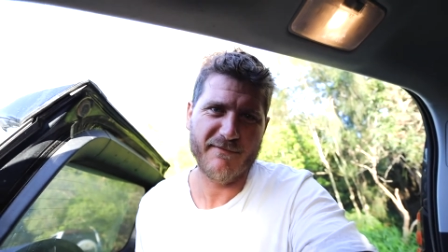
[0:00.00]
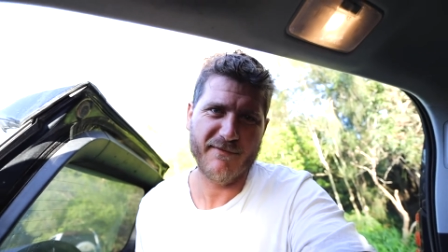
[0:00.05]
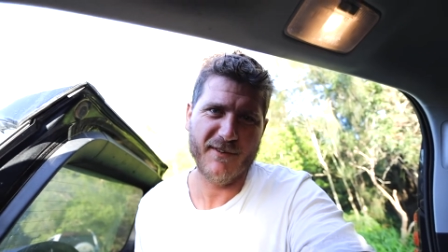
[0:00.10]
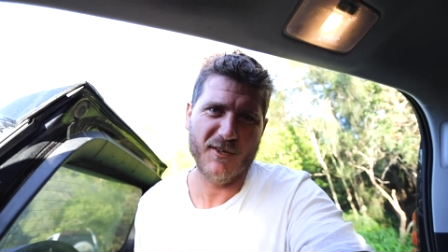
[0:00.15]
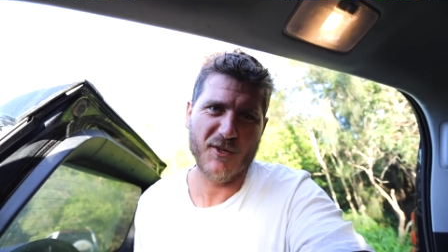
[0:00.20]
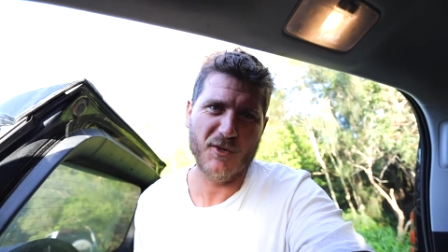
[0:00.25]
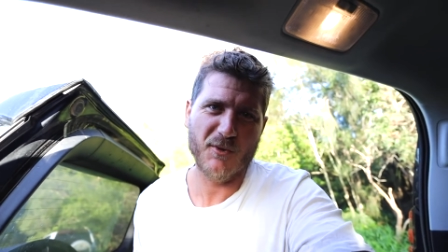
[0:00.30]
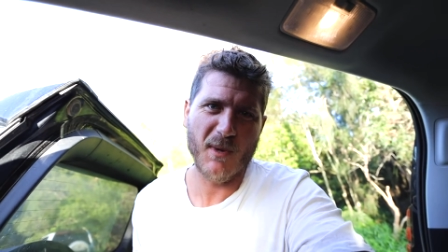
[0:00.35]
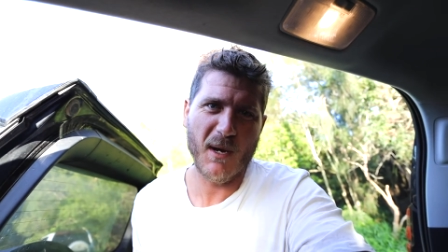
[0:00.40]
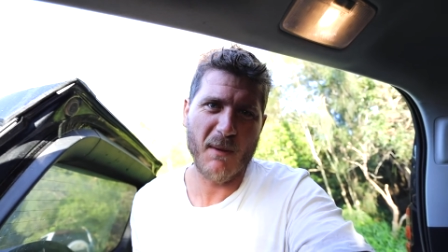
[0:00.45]

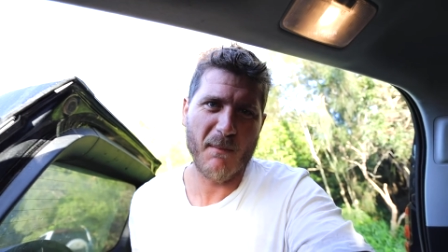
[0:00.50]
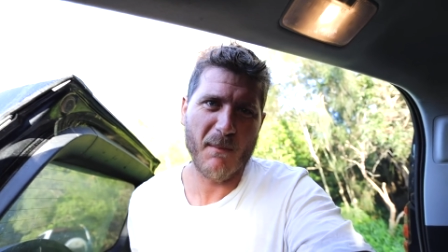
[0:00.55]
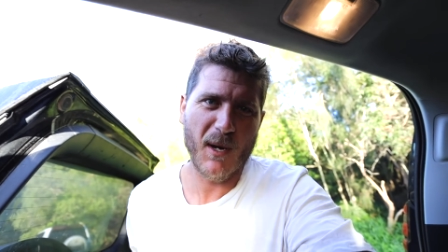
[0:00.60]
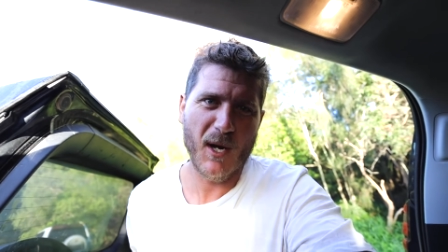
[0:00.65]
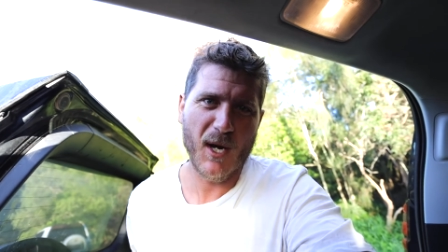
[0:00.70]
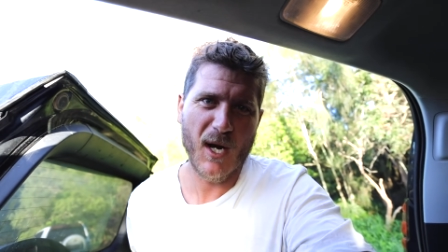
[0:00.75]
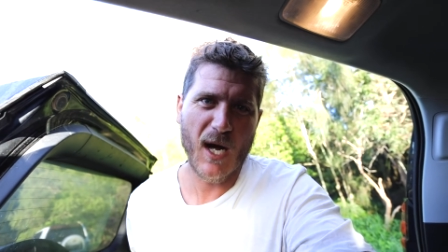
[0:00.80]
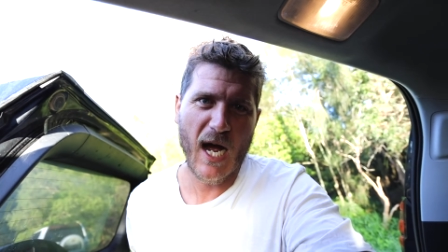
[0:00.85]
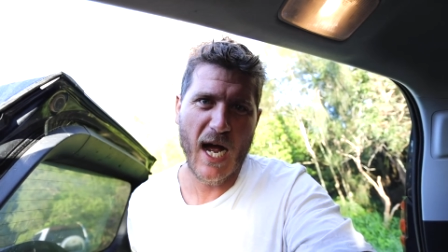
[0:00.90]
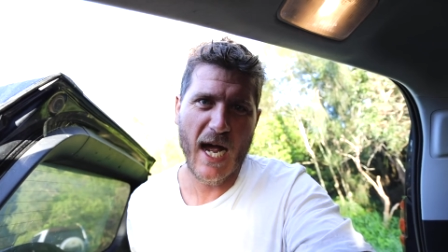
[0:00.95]
film
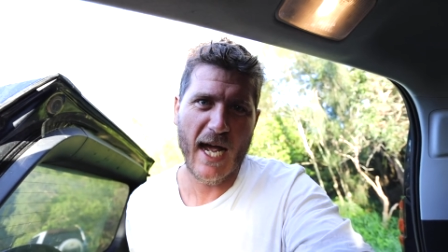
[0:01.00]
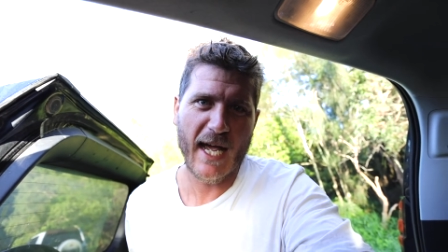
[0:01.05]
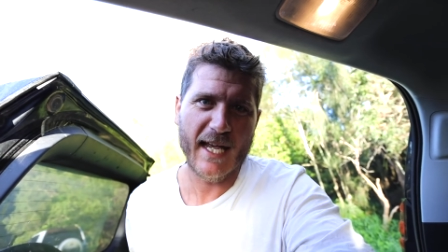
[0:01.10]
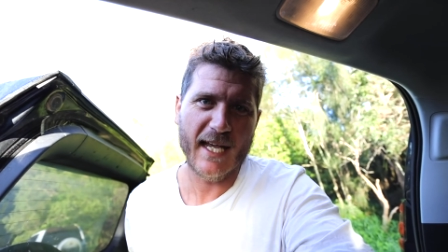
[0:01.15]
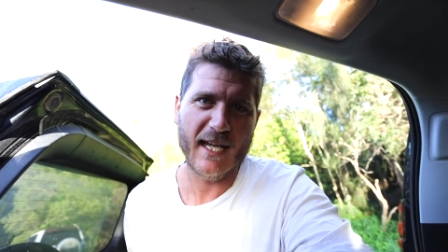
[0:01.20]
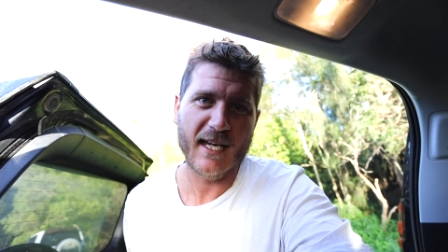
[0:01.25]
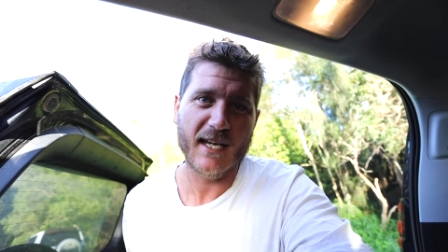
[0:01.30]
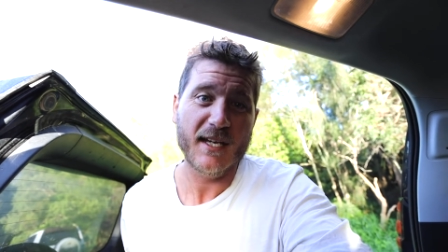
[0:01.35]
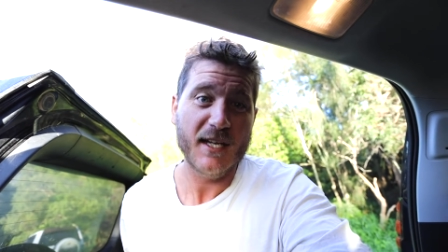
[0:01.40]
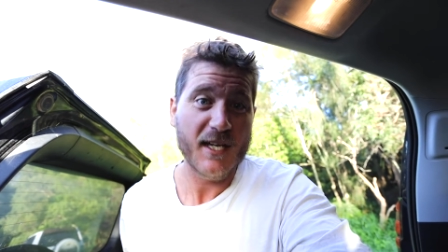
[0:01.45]
my
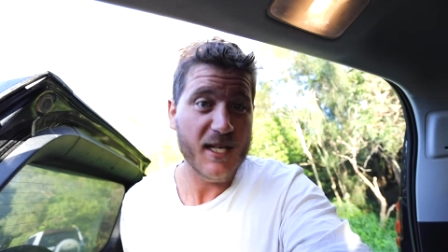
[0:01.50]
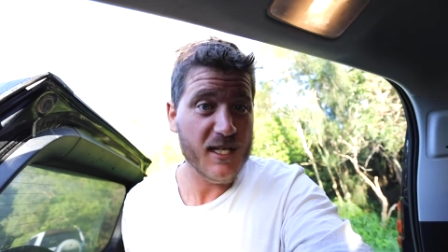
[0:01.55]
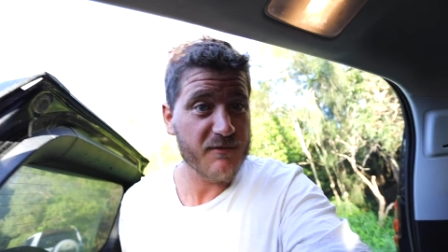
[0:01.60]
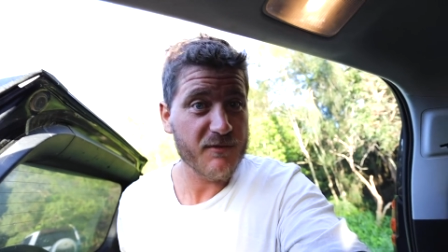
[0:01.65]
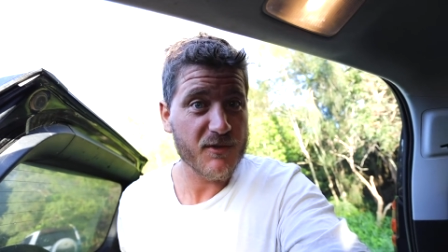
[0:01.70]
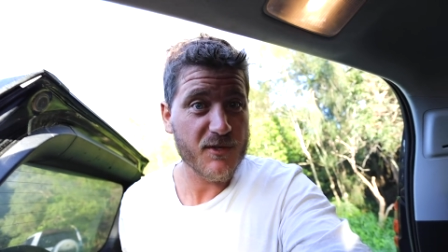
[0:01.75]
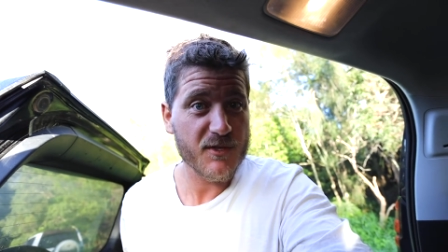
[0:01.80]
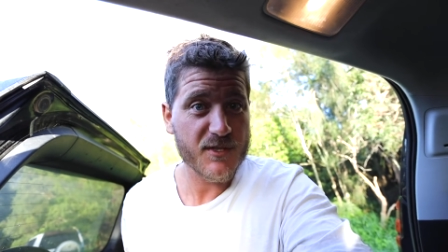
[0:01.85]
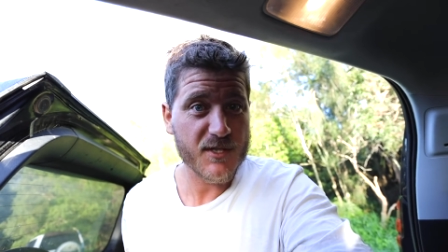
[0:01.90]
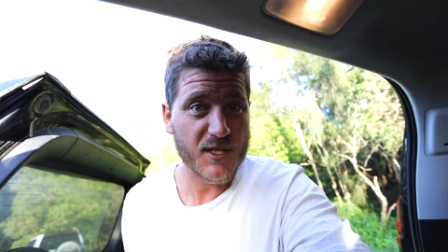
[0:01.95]

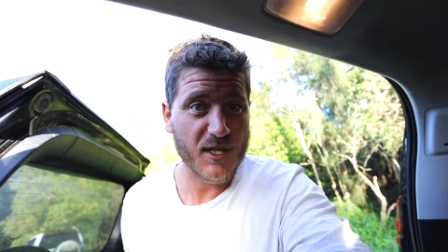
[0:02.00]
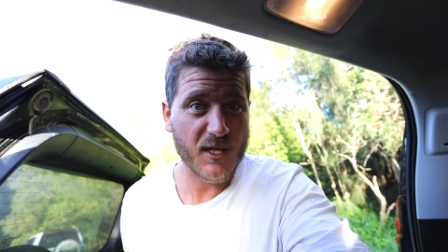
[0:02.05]
interviews.